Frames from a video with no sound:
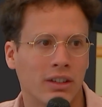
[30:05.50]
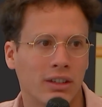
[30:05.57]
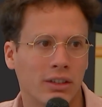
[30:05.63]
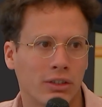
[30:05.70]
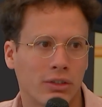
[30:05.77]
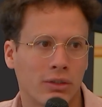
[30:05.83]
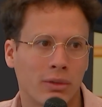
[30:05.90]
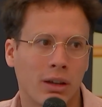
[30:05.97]
years
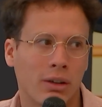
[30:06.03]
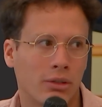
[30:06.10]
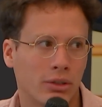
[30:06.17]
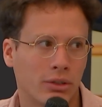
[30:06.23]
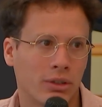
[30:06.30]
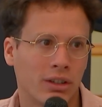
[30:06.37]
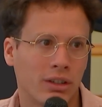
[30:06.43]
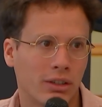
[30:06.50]
from now or
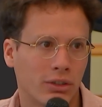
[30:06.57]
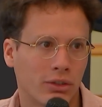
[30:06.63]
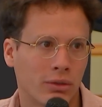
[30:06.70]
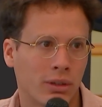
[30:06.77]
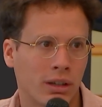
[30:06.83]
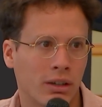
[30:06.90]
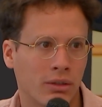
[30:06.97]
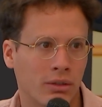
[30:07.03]
20 years from
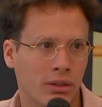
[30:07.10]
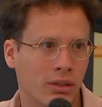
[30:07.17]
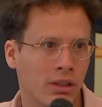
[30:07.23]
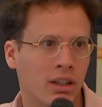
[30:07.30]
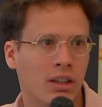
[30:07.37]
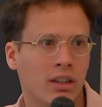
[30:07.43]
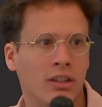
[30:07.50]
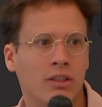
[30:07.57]
now,
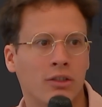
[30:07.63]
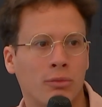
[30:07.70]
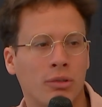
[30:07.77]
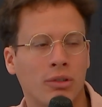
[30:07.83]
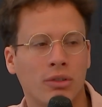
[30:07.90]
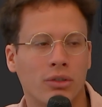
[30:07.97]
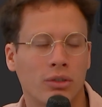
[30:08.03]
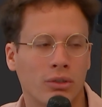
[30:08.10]
you've put
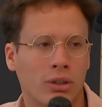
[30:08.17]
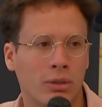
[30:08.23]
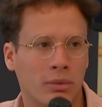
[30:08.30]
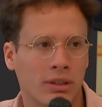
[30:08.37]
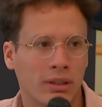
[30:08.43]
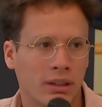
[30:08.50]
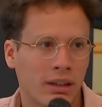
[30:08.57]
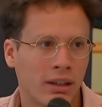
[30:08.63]
your
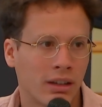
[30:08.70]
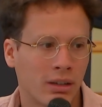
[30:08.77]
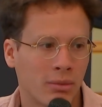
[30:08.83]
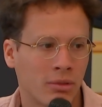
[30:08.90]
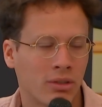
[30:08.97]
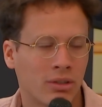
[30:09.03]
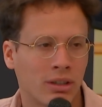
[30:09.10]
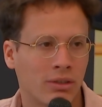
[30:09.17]
encrypted data,
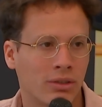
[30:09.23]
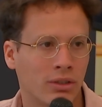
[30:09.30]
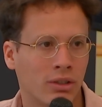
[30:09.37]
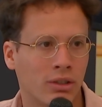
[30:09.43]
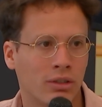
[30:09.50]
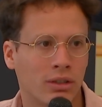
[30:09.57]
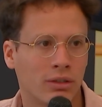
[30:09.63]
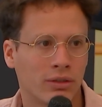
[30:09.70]
but you never
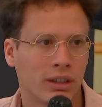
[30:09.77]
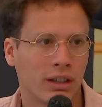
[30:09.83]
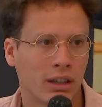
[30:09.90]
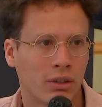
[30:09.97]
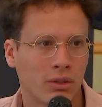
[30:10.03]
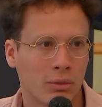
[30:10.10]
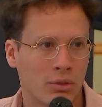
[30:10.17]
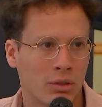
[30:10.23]
know if like
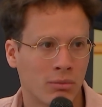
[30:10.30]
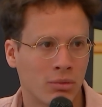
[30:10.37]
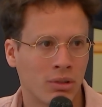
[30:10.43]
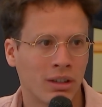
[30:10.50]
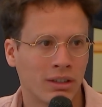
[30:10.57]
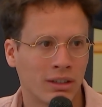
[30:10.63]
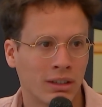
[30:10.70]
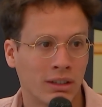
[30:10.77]
encryption
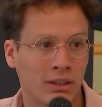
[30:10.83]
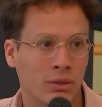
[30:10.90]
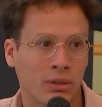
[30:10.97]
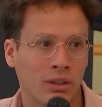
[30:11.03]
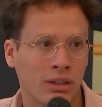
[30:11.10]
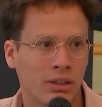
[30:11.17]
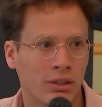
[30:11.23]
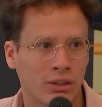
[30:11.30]
breaks, and
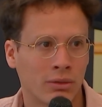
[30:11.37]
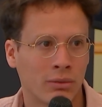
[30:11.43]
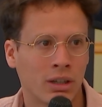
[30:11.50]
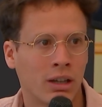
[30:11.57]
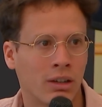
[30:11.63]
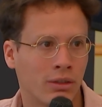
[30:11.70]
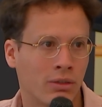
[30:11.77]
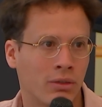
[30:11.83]
20 years from
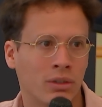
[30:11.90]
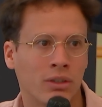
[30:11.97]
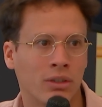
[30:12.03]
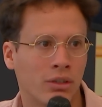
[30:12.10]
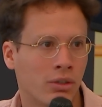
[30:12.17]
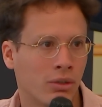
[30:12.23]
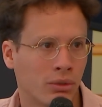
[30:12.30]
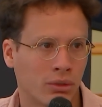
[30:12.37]
now, everyone
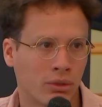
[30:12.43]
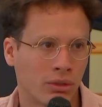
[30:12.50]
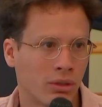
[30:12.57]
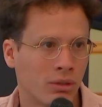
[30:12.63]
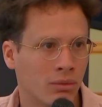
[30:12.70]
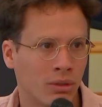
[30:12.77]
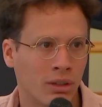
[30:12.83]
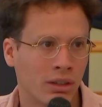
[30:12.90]
knows
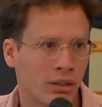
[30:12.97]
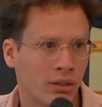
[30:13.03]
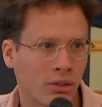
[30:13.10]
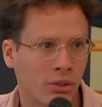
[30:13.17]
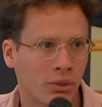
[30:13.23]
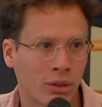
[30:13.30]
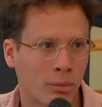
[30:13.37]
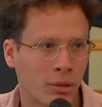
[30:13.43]
what
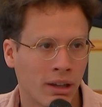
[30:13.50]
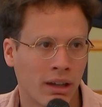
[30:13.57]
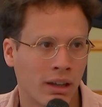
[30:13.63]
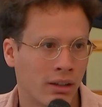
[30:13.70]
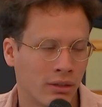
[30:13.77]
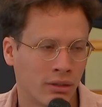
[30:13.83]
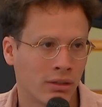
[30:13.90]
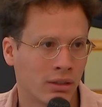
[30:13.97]
NOSWAP had
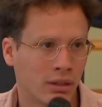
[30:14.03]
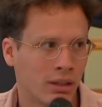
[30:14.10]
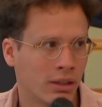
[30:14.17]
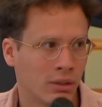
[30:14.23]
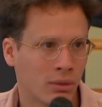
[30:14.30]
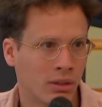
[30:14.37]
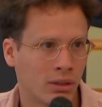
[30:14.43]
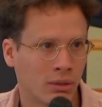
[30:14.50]
in
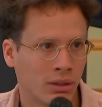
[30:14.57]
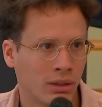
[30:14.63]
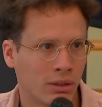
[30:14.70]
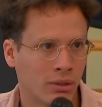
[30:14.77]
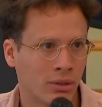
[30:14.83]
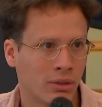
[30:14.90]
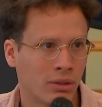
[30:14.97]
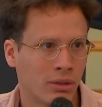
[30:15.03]
2022.